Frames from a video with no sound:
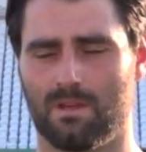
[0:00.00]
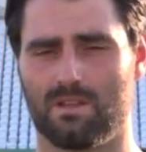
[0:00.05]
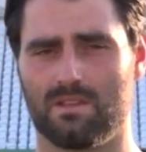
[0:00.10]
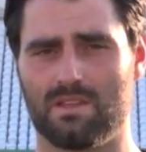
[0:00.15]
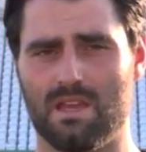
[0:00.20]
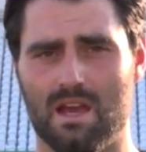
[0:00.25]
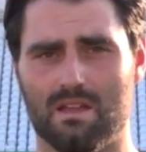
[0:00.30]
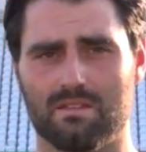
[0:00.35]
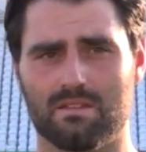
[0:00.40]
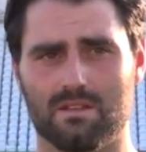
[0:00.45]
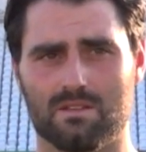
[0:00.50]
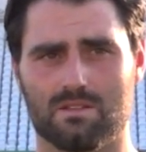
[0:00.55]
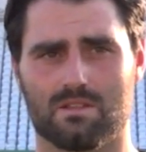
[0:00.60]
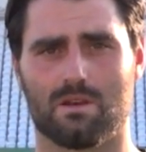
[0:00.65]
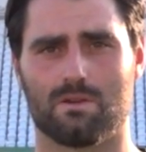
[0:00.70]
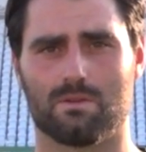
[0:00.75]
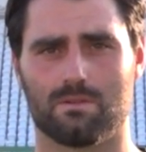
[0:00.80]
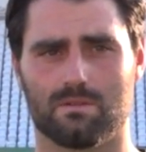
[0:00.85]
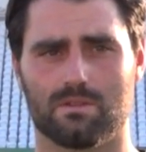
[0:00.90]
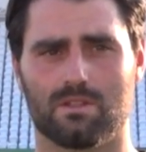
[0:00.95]
Yeah, I think so.
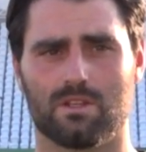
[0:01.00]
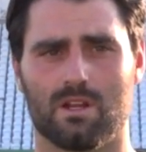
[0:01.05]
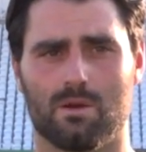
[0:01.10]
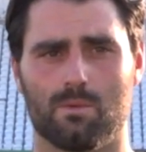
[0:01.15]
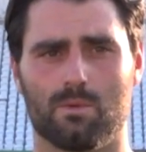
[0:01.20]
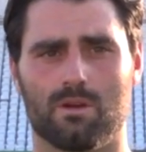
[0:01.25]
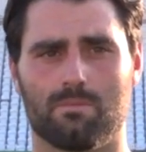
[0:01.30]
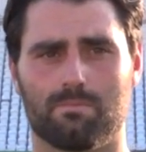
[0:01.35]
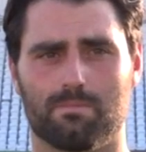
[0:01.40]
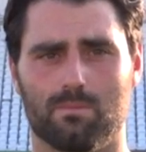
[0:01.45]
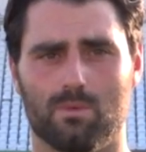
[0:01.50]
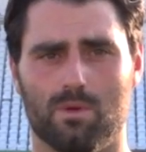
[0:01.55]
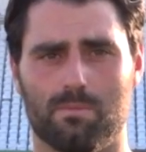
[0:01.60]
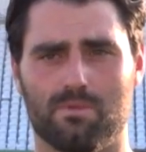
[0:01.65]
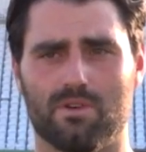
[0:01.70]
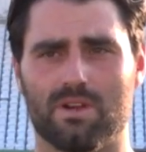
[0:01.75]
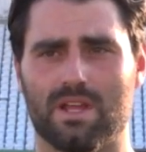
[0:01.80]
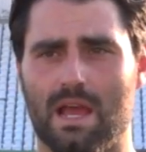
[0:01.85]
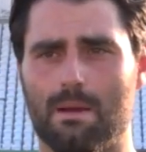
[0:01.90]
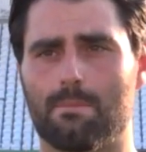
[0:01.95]
You know, we're
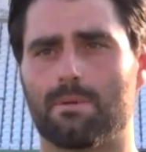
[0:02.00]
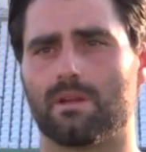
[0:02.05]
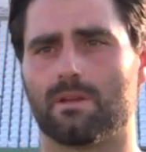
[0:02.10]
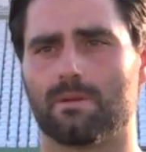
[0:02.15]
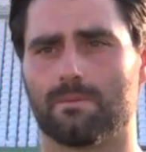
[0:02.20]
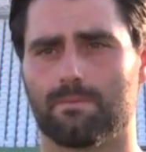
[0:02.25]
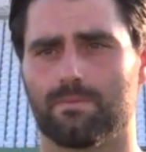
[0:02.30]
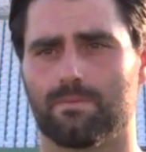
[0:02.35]
pretty happy.